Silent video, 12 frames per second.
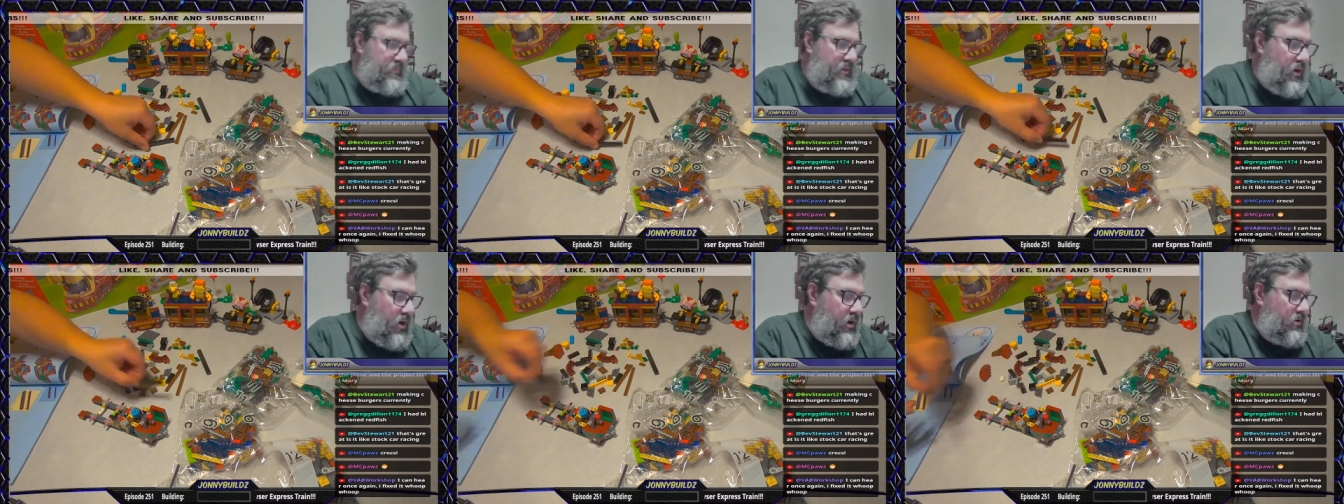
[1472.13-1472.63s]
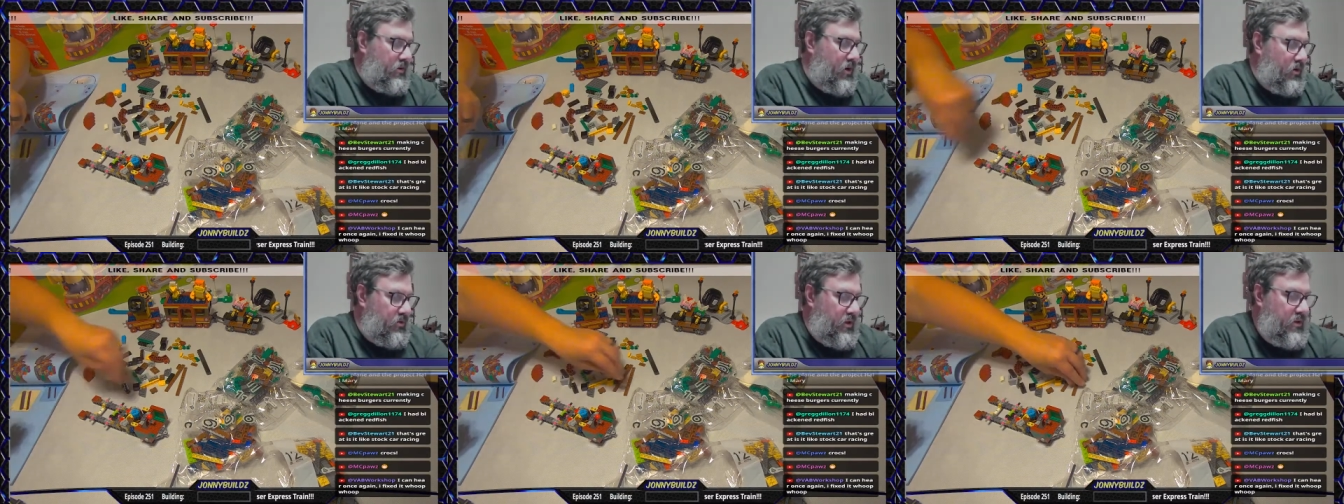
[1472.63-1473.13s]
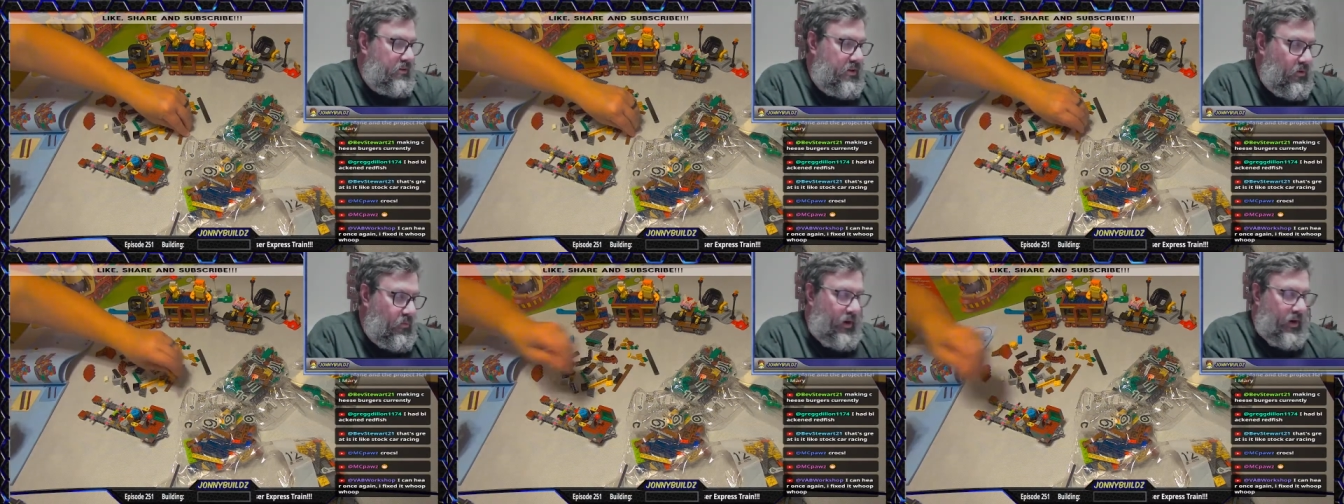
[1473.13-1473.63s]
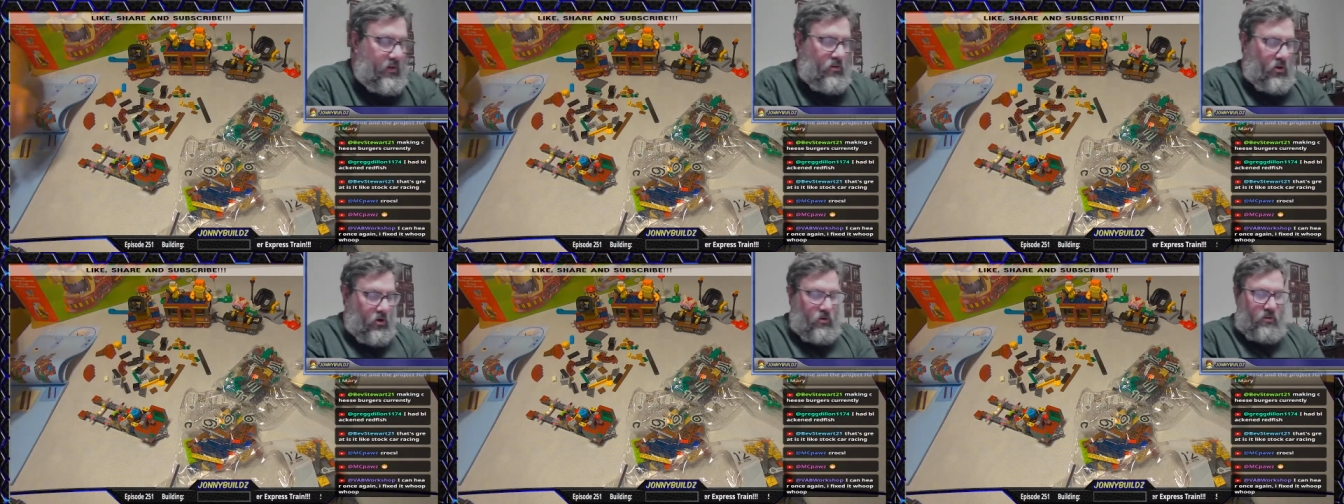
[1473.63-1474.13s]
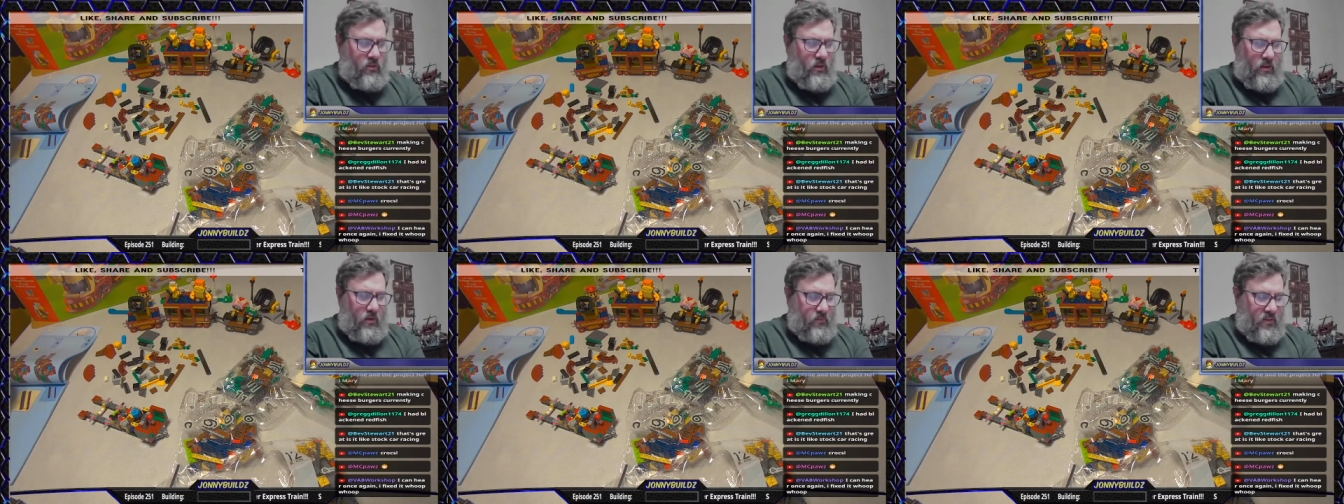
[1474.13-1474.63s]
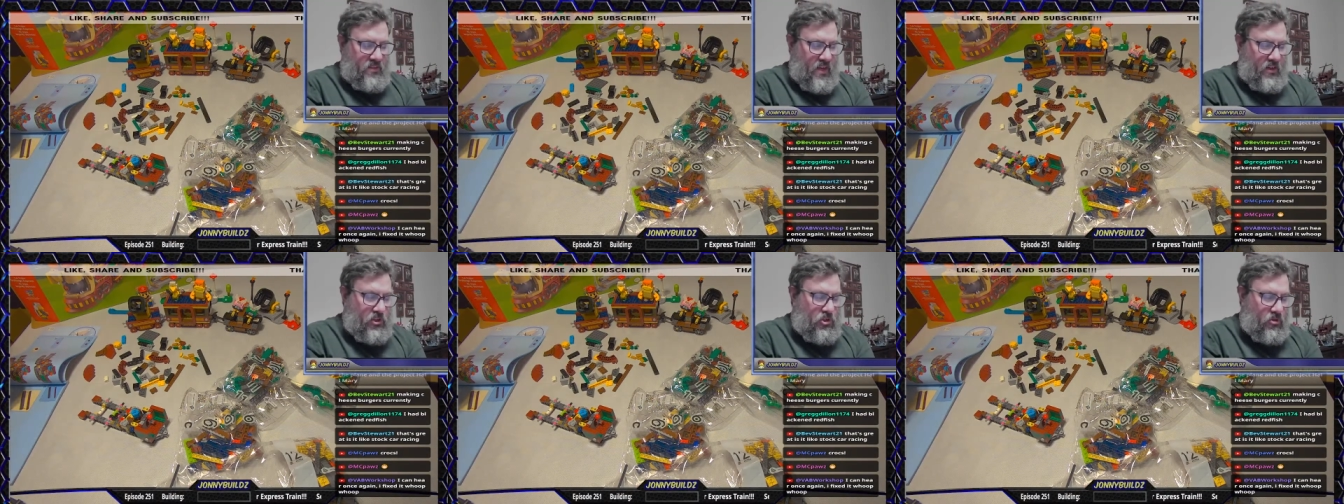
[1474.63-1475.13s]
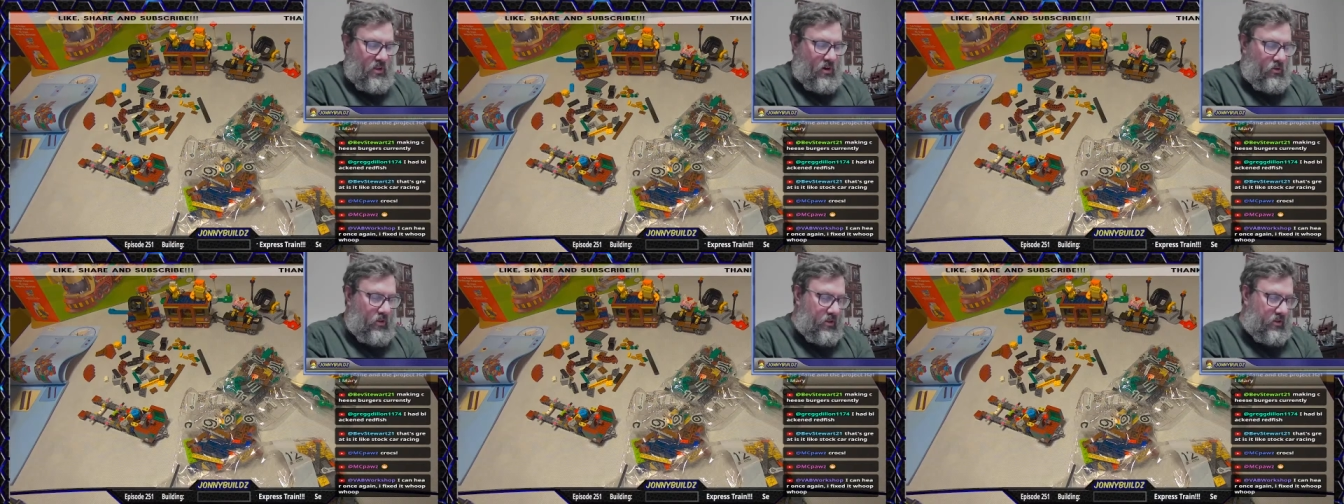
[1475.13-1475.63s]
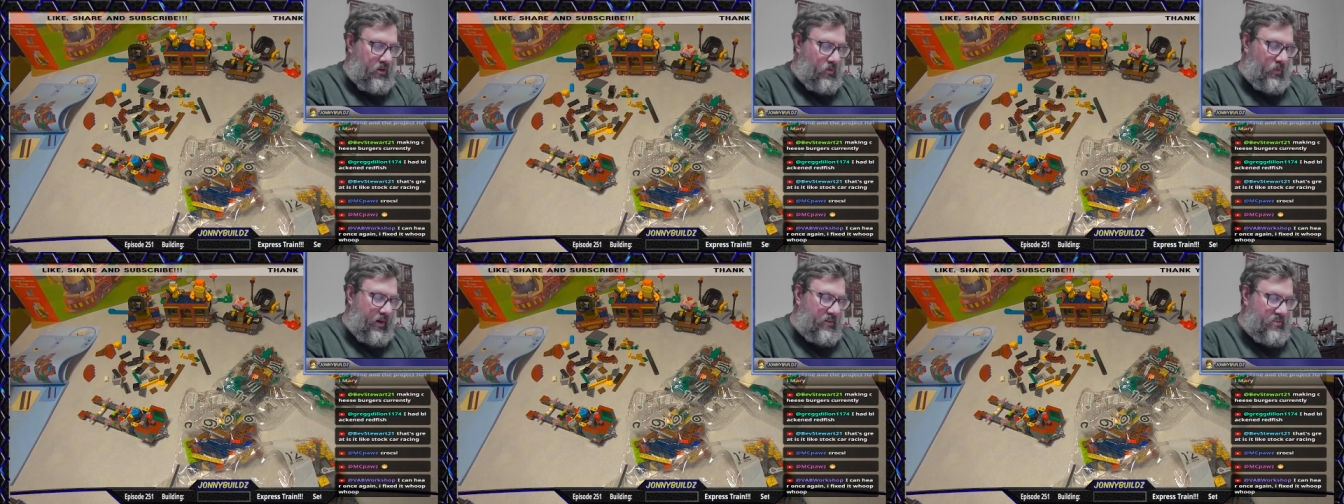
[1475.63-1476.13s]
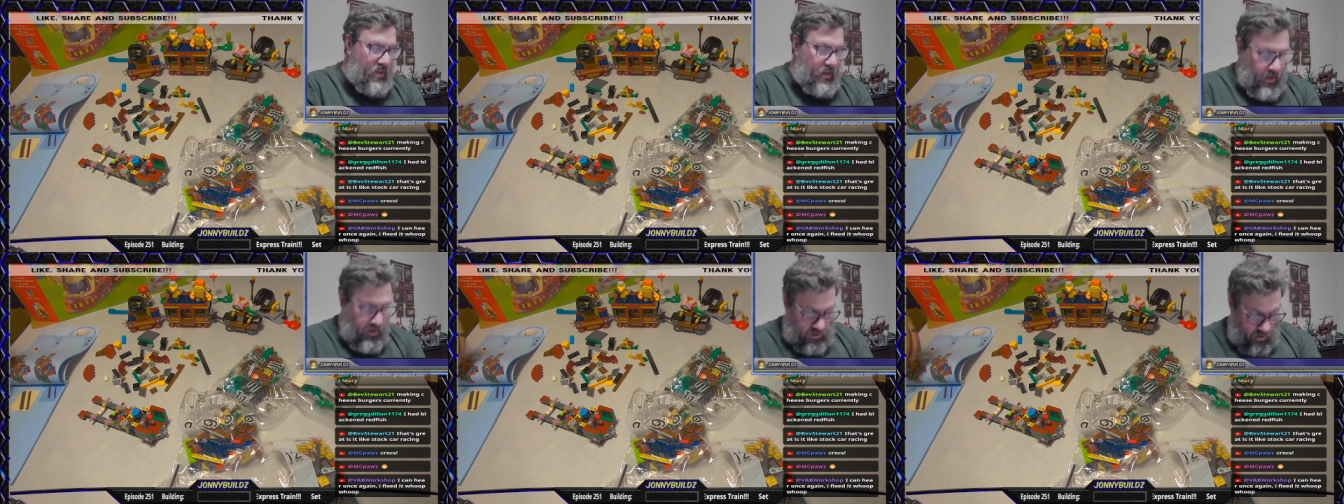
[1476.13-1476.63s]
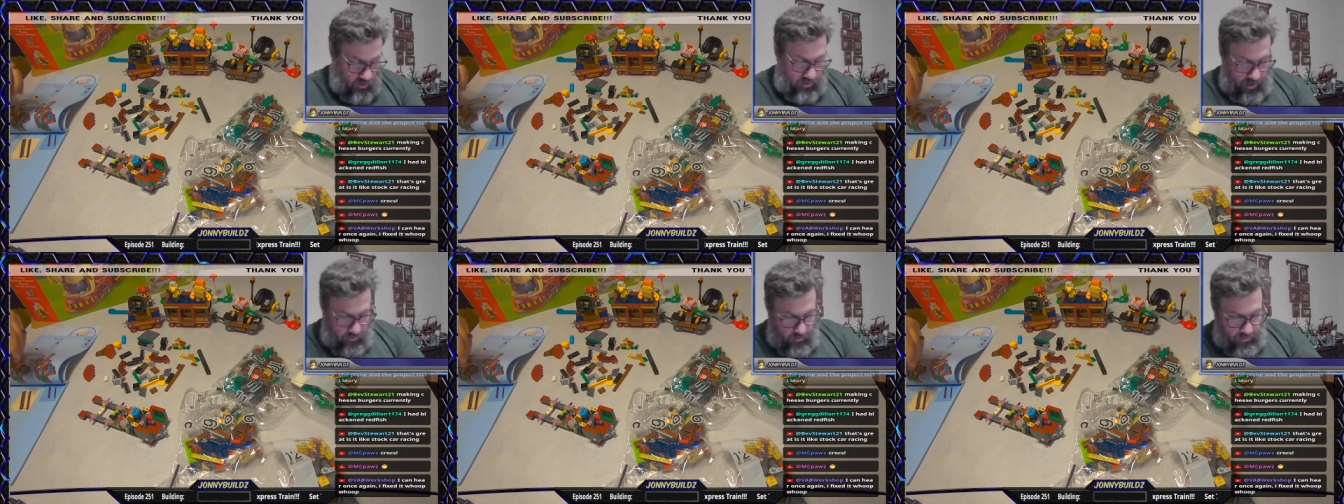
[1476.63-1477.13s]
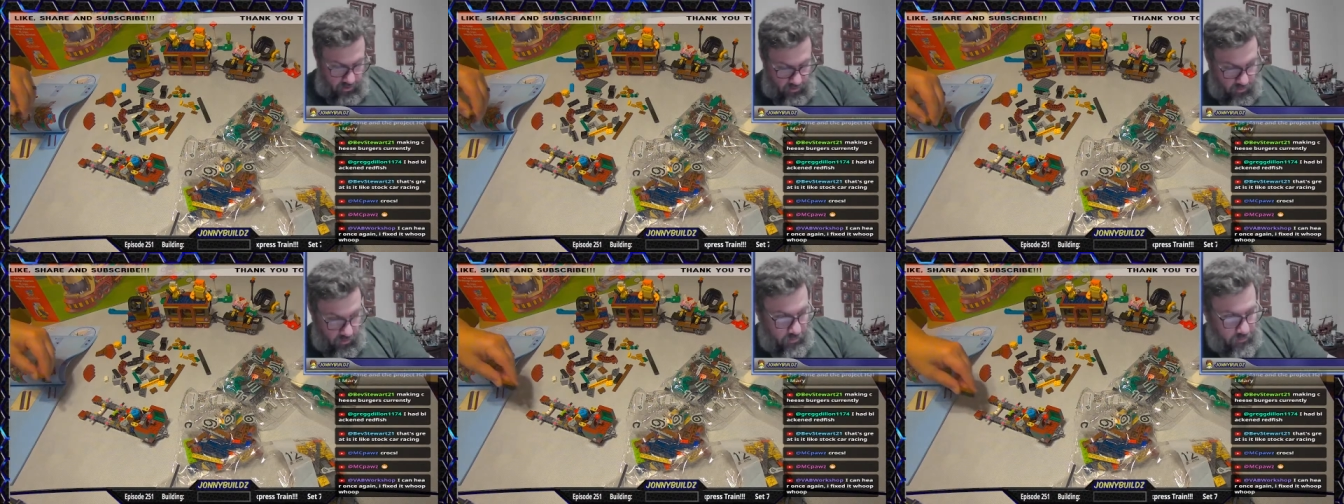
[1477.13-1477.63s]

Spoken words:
our lug leader wears, or the tennis shoe that our lug leader wears. So that would be cool.